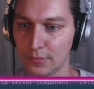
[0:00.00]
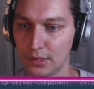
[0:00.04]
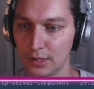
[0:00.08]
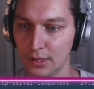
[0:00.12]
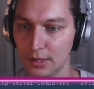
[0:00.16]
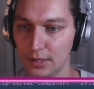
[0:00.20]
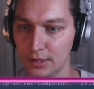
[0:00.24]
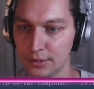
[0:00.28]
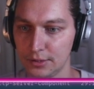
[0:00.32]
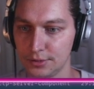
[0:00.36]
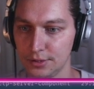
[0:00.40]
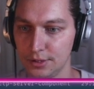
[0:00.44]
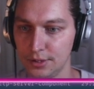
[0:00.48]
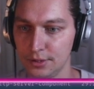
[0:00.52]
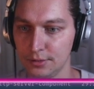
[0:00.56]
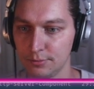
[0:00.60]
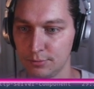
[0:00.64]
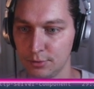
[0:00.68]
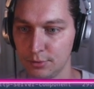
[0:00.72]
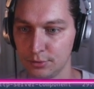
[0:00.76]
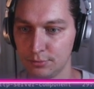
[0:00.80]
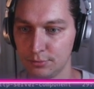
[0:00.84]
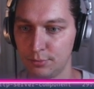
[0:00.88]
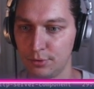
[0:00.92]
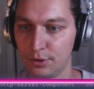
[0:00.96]
as
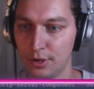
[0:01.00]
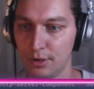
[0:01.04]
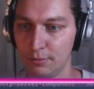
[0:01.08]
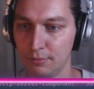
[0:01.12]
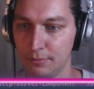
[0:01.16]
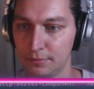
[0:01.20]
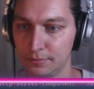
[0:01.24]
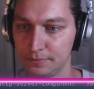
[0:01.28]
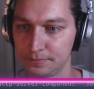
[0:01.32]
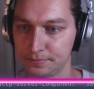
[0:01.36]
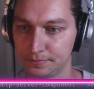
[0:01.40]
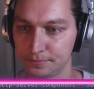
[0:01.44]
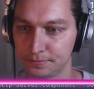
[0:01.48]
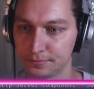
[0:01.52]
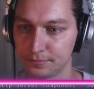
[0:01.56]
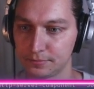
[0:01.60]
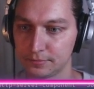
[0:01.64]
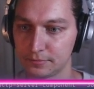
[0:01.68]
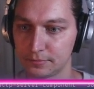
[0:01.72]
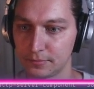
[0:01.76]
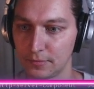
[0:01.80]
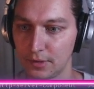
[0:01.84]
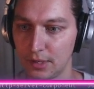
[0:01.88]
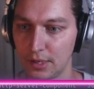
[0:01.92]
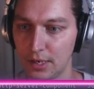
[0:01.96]
input param,
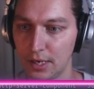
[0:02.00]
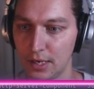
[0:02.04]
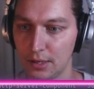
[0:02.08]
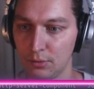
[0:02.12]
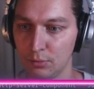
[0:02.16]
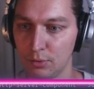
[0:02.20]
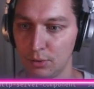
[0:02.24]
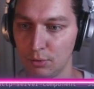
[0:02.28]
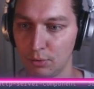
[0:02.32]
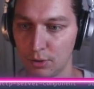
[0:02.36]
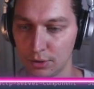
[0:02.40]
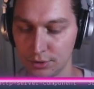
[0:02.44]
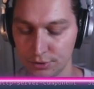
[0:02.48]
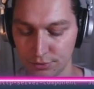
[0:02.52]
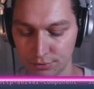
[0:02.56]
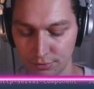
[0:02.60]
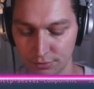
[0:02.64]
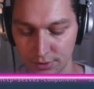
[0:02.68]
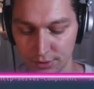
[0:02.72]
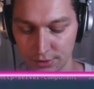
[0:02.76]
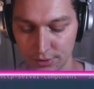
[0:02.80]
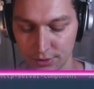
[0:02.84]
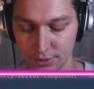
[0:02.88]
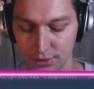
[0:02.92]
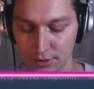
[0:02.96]
and we want to
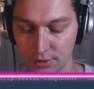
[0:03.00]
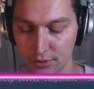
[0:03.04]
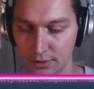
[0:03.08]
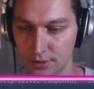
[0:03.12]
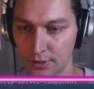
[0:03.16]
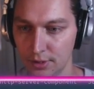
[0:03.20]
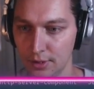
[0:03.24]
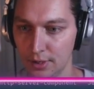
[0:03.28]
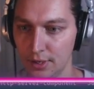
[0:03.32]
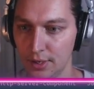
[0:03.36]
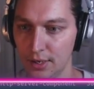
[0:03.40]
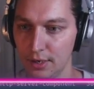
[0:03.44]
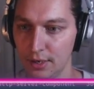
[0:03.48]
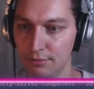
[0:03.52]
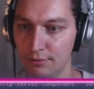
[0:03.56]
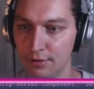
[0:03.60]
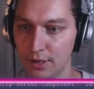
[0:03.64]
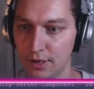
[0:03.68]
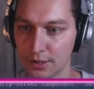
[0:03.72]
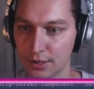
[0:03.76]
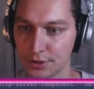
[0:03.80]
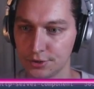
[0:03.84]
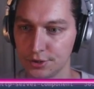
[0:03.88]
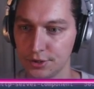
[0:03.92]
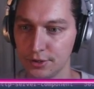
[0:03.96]
return a
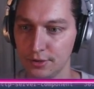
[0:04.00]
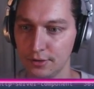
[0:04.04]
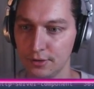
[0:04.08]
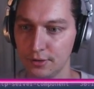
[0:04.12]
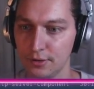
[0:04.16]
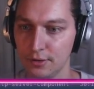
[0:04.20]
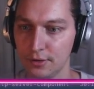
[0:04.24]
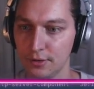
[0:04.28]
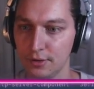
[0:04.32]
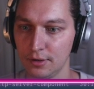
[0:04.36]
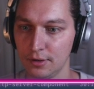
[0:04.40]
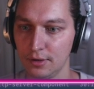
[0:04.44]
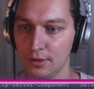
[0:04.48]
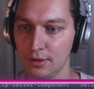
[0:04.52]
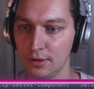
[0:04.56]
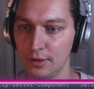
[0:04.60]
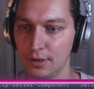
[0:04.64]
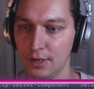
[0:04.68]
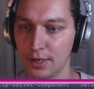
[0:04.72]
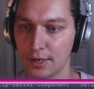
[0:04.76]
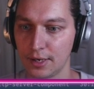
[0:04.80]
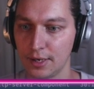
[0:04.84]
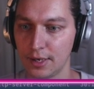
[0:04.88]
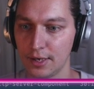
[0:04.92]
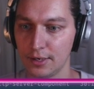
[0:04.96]
function
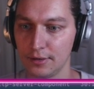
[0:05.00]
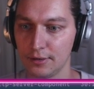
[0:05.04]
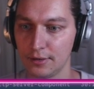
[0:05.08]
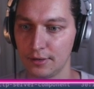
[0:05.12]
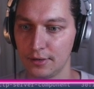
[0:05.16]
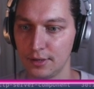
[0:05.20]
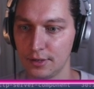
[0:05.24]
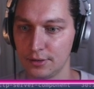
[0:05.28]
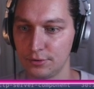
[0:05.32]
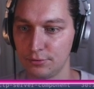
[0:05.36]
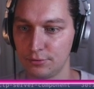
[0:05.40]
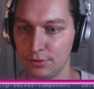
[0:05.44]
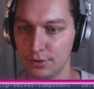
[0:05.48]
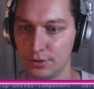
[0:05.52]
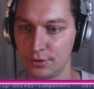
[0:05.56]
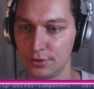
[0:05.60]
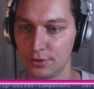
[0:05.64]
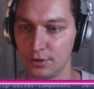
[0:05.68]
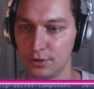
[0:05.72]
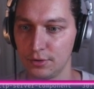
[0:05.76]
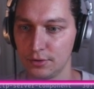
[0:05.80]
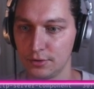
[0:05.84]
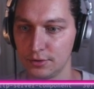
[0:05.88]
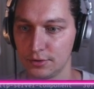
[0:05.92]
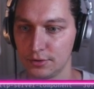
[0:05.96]
again that
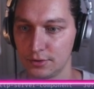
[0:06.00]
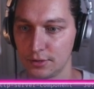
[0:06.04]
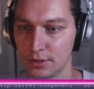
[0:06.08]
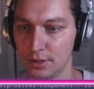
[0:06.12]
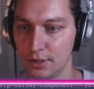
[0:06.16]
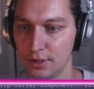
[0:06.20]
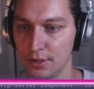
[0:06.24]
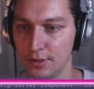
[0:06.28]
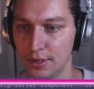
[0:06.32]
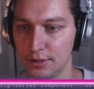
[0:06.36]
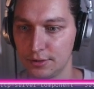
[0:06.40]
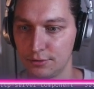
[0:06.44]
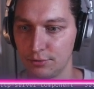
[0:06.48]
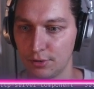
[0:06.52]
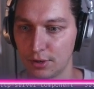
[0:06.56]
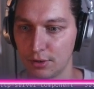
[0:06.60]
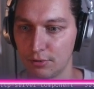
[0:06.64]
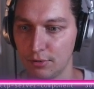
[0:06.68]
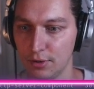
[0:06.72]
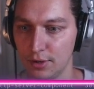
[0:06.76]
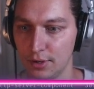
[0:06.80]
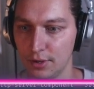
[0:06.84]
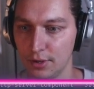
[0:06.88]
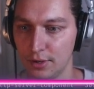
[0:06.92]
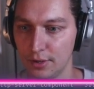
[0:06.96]
returns
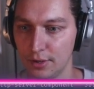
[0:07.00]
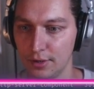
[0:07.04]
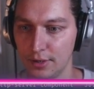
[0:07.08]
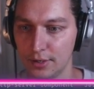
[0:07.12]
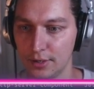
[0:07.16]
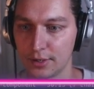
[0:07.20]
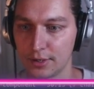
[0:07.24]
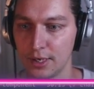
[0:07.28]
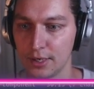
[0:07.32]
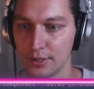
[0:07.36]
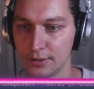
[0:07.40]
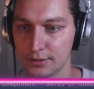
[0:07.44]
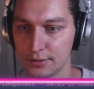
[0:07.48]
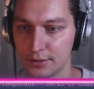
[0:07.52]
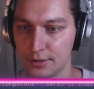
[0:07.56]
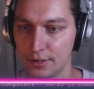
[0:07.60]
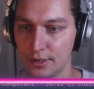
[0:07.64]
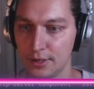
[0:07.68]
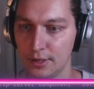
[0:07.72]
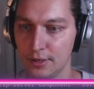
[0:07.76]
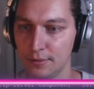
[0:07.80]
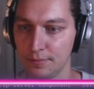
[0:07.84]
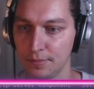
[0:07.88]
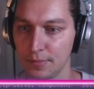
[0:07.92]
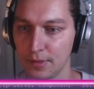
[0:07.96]
that gets
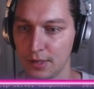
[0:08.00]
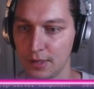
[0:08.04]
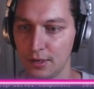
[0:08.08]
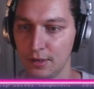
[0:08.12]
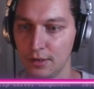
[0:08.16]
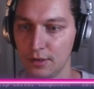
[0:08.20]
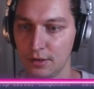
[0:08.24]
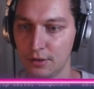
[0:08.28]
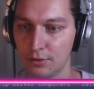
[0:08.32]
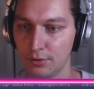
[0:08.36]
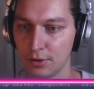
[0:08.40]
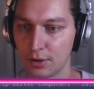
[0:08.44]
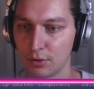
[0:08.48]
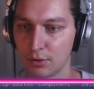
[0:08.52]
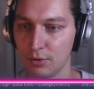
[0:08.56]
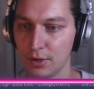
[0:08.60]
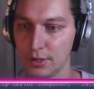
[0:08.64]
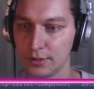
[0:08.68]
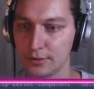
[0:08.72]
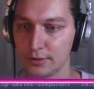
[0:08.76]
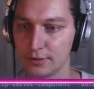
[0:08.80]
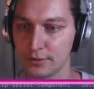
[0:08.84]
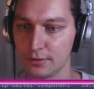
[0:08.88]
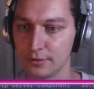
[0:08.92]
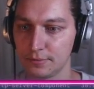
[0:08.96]
the
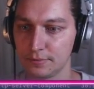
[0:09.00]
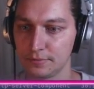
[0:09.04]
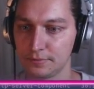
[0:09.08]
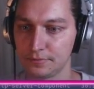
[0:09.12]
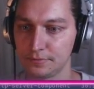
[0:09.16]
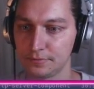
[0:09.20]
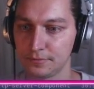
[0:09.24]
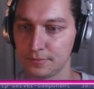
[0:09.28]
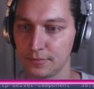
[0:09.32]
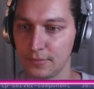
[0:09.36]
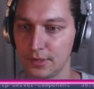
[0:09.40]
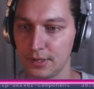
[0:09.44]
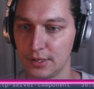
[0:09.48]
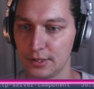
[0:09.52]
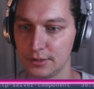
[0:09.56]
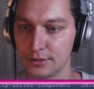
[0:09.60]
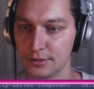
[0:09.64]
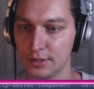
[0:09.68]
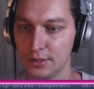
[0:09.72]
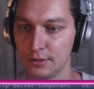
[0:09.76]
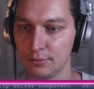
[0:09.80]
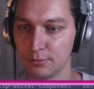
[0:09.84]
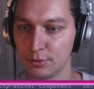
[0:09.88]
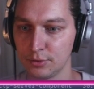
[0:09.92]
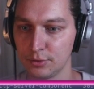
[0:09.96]
request as
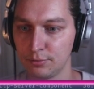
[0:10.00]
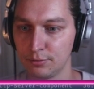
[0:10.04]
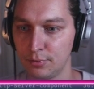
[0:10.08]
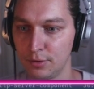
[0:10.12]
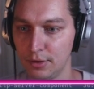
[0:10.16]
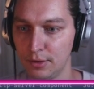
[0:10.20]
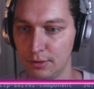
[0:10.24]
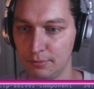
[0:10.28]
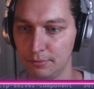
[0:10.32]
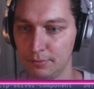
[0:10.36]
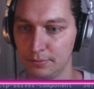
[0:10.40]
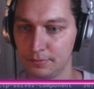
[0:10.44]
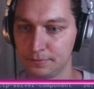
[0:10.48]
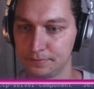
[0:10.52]
input param.